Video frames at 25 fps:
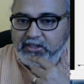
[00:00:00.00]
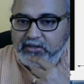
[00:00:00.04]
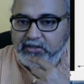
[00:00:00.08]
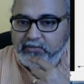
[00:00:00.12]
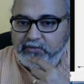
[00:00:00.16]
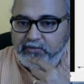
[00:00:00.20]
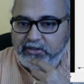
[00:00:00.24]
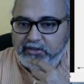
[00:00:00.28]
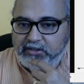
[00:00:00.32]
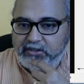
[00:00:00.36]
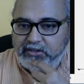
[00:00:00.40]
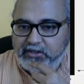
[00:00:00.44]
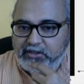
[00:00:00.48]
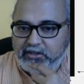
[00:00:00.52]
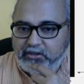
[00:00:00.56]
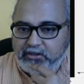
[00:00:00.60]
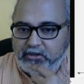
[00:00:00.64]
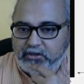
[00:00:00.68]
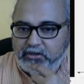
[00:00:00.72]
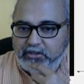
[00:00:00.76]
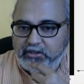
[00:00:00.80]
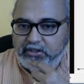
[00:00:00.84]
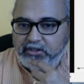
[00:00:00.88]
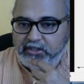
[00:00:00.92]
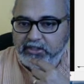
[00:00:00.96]
with third
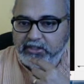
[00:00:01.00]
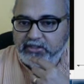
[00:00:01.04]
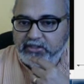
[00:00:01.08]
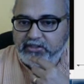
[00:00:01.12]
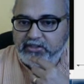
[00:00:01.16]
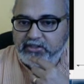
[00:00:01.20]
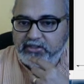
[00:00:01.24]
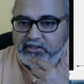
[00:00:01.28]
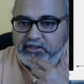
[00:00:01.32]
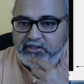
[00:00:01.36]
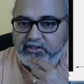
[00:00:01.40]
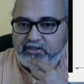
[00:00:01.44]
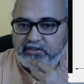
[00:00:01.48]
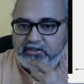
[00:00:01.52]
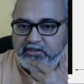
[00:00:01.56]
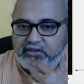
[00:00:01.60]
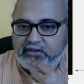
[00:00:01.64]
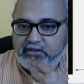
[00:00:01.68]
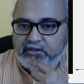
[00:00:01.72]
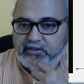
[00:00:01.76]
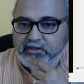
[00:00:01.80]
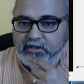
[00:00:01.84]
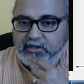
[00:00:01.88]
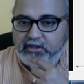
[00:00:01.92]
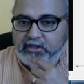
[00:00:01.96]
order tensors,
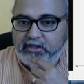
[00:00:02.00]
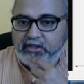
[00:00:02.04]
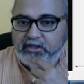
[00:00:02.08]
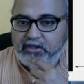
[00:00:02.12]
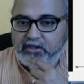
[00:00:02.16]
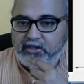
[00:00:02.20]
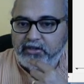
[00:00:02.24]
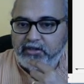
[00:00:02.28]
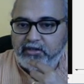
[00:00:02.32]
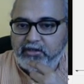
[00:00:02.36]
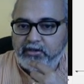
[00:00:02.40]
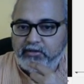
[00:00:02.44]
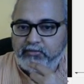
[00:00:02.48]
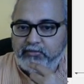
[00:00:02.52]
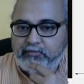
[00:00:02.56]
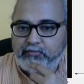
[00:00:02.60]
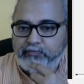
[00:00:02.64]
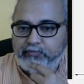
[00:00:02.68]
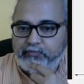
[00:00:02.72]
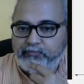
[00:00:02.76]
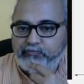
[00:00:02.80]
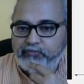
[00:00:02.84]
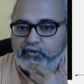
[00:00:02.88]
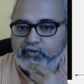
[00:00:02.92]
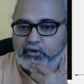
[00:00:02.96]
in
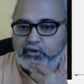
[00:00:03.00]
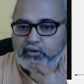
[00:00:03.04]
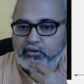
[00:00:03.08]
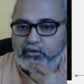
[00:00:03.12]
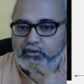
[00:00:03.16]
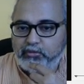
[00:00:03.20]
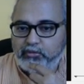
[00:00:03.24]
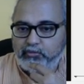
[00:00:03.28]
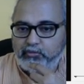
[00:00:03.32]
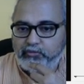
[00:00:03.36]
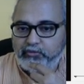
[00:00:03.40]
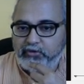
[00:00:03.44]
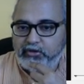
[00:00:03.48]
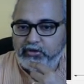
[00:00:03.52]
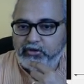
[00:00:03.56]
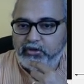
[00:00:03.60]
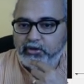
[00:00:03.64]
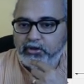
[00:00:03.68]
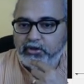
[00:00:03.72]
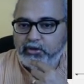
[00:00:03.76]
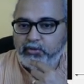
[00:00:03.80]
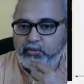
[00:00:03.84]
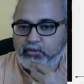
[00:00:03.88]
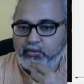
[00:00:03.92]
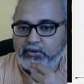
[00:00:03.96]
though we will
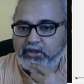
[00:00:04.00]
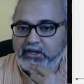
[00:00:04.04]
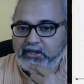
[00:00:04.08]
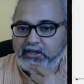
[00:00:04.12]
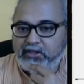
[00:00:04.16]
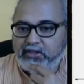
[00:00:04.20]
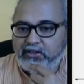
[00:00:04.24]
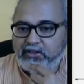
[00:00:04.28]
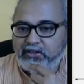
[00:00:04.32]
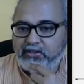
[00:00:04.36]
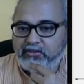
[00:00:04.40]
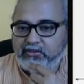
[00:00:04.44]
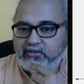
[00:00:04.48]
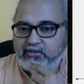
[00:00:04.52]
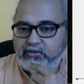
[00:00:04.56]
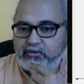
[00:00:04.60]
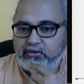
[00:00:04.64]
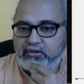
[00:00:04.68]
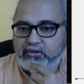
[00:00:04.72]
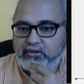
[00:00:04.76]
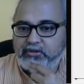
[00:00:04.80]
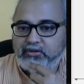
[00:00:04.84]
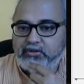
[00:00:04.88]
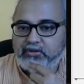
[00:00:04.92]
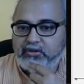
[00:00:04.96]
not do that in this
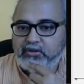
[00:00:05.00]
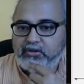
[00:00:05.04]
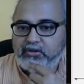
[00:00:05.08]
course.